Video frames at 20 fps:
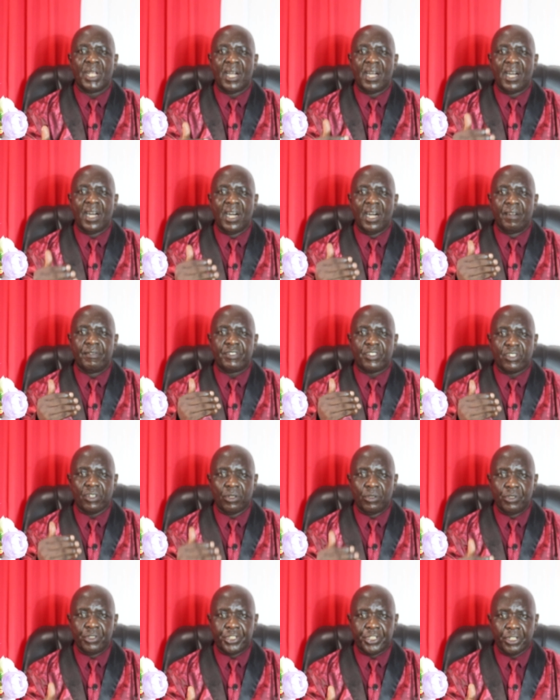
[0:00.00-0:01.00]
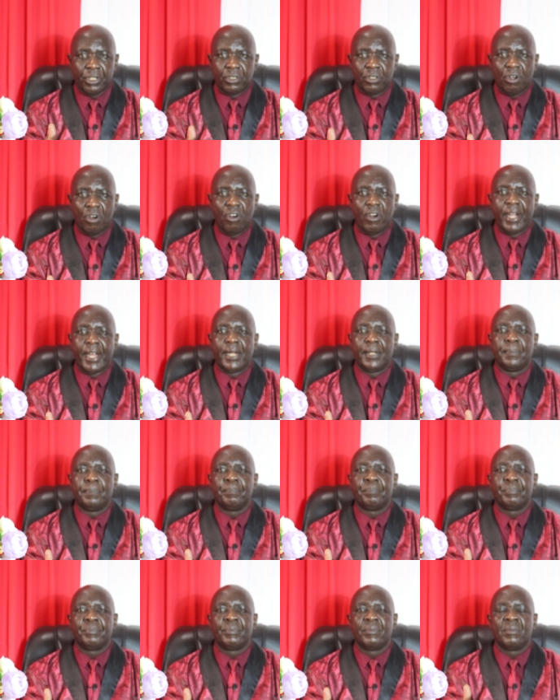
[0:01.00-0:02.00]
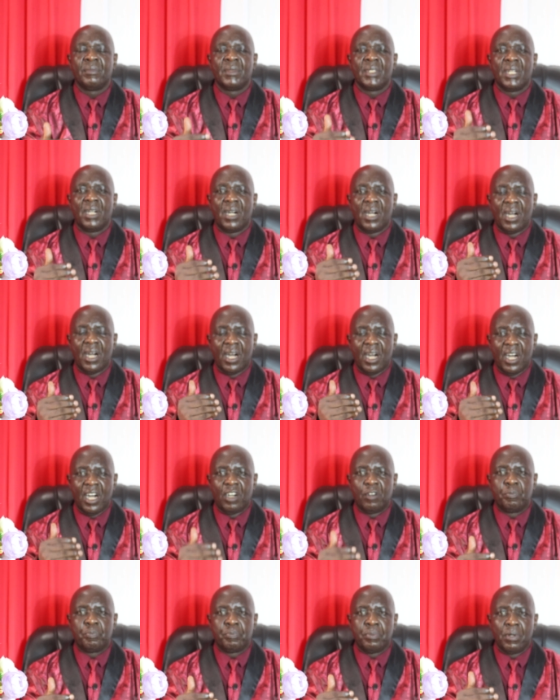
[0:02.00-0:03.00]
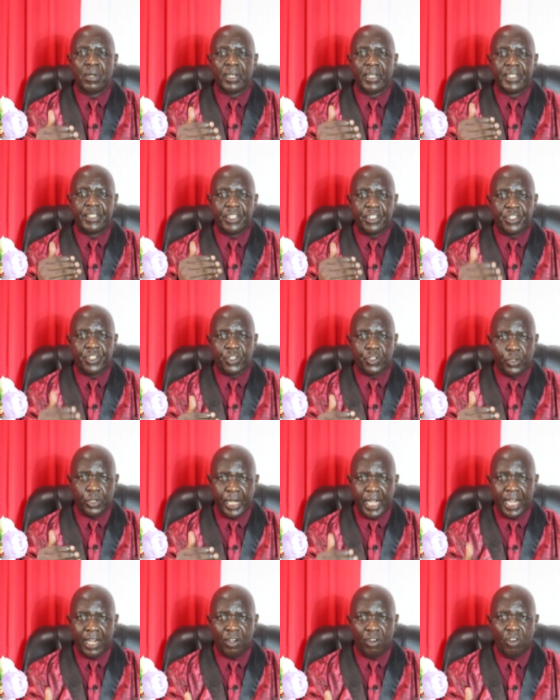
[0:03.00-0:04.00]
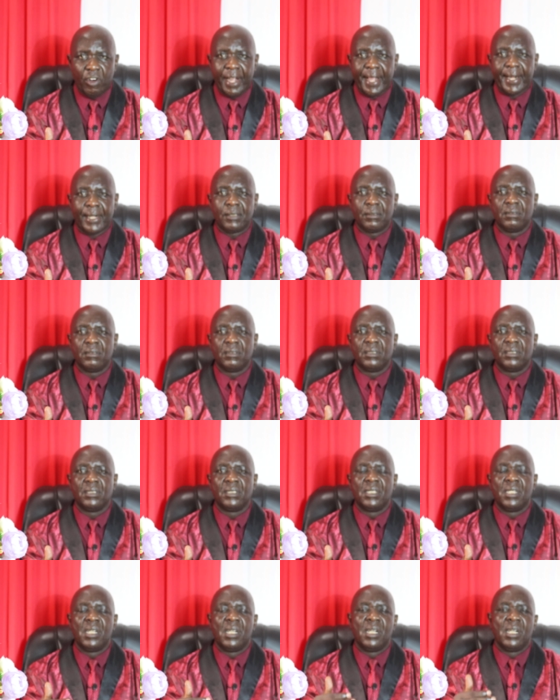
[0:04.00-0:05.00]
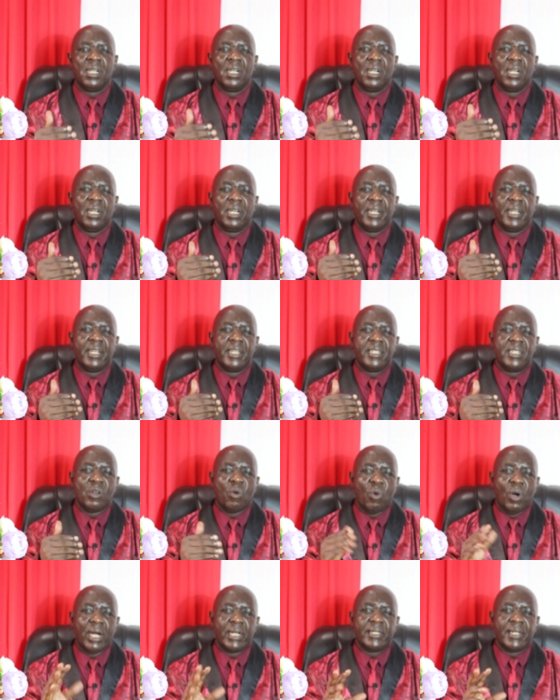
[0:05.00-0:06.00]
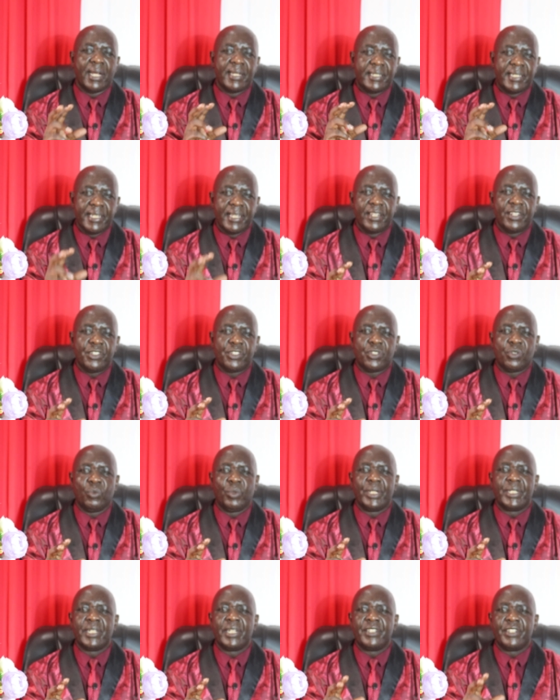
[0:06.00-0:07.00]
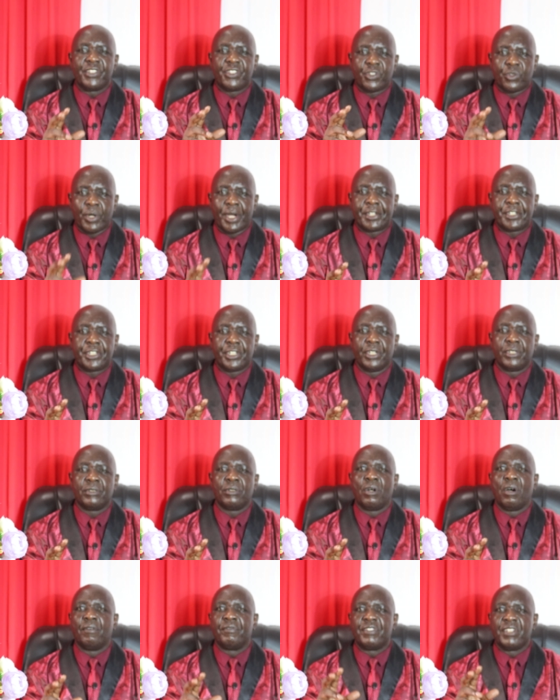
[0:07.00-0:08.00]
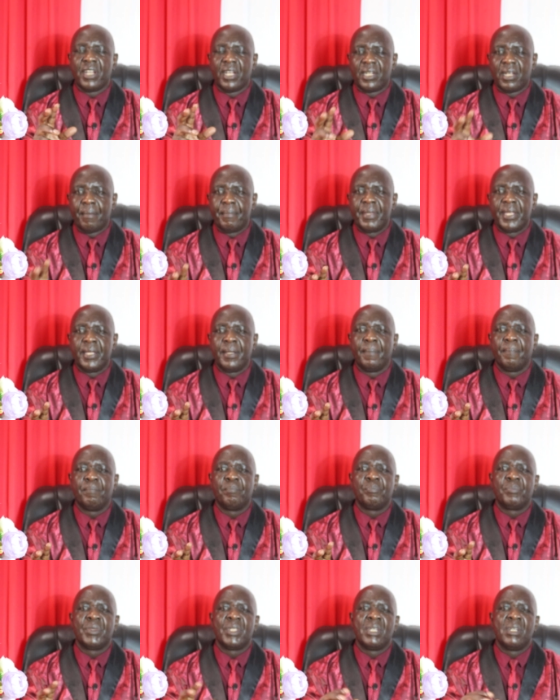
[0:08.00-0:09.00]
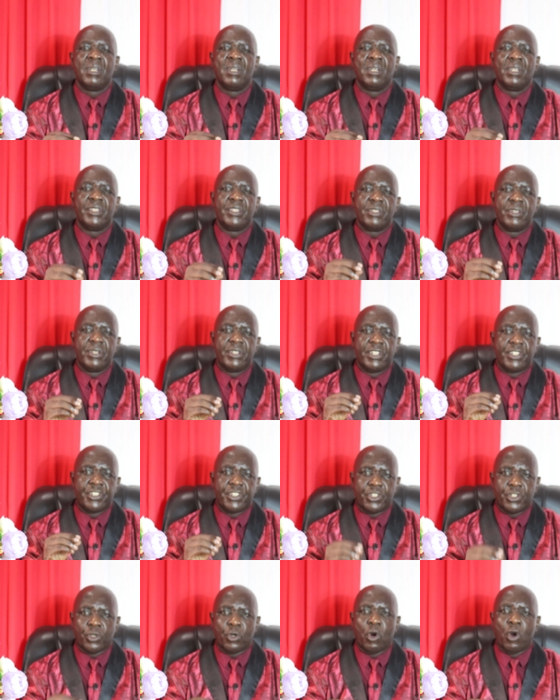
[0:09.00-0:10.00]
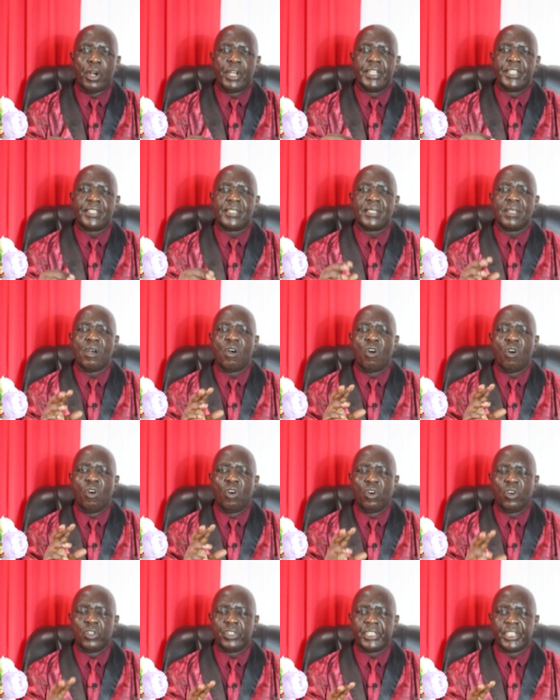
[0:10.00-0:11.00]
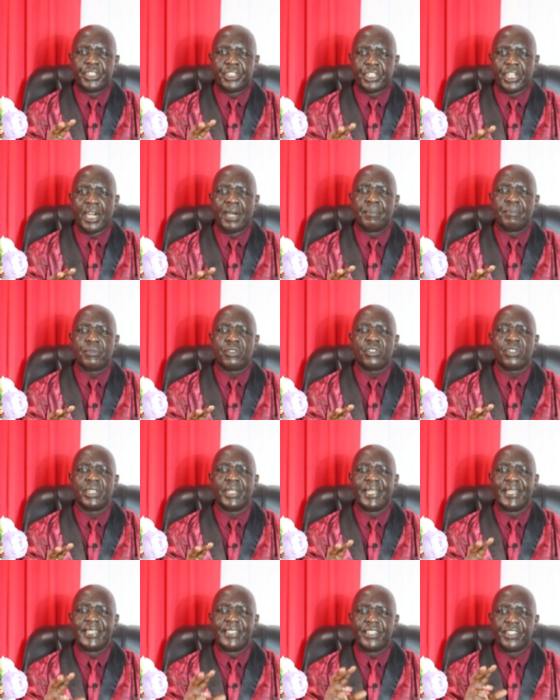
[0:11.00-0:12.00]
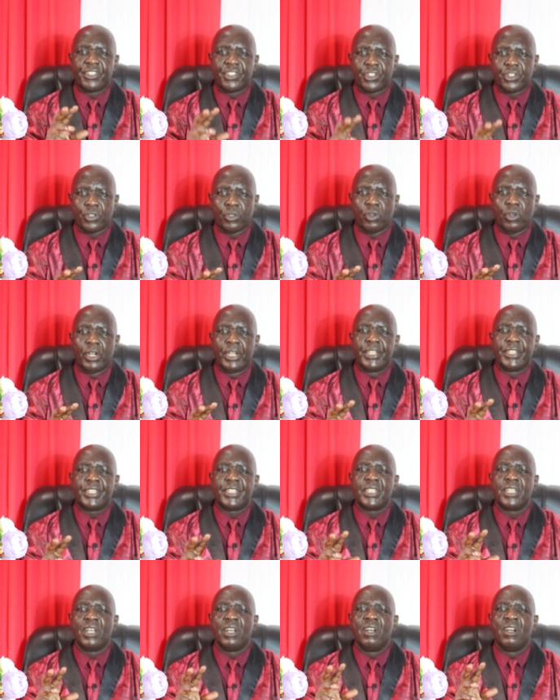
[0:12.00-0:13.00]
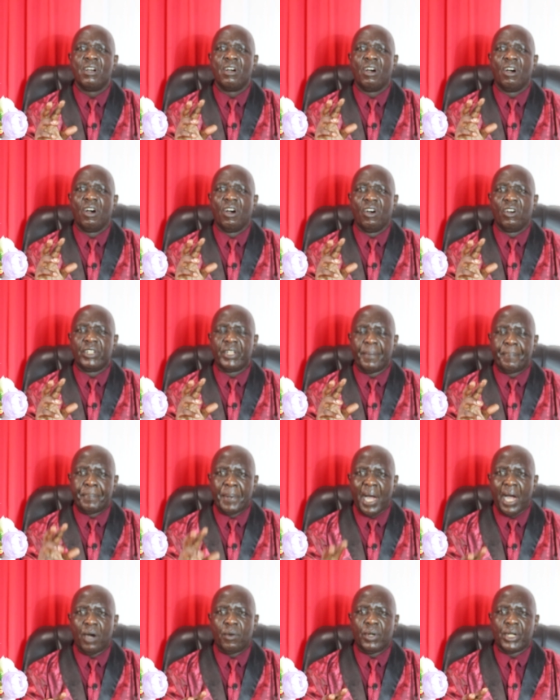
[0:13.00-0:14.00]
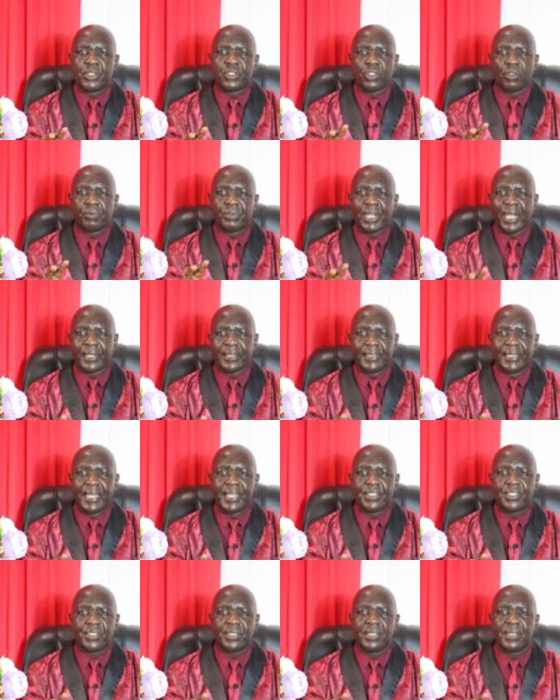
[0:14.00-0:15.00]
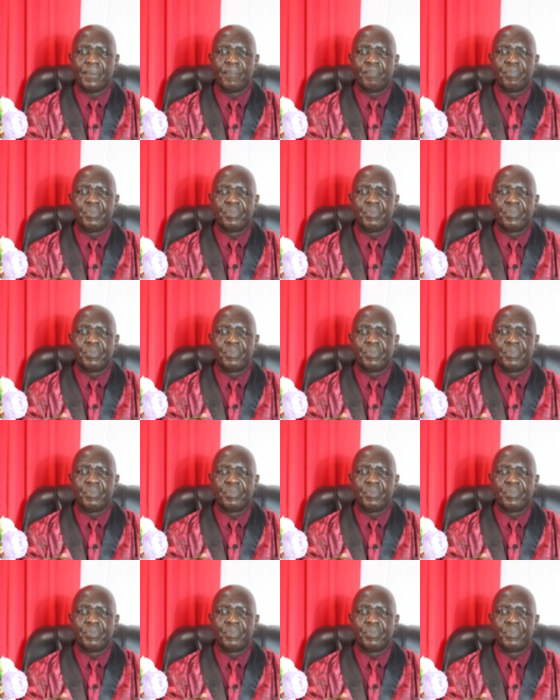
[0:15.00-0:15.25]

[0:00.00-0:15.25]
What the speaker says: I have solution oil, I have a destroyer oil, the one that deals with the destruction of the enemy. It destroys all the charms, it destroys all the powers of darkness